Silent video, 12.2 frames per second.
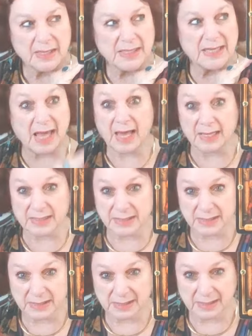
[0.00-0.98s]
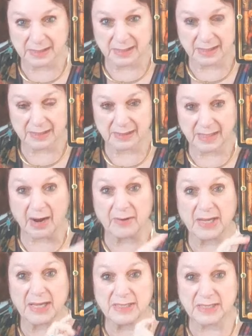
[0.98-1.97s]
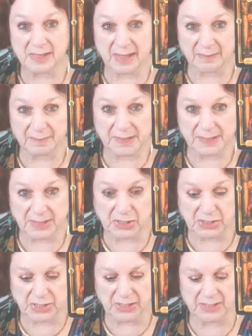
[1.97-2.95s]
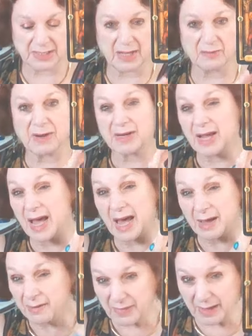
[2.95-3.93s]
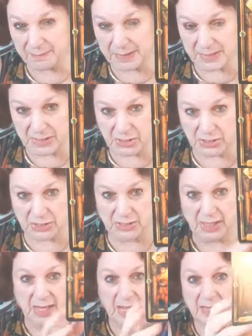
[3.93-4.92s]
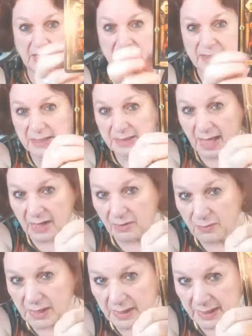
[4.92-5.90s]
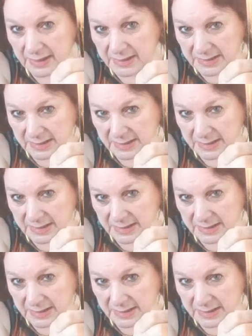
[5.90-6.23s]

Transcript: get Lara into that position and to get Renna out of that position. And he did a lot of wheeling and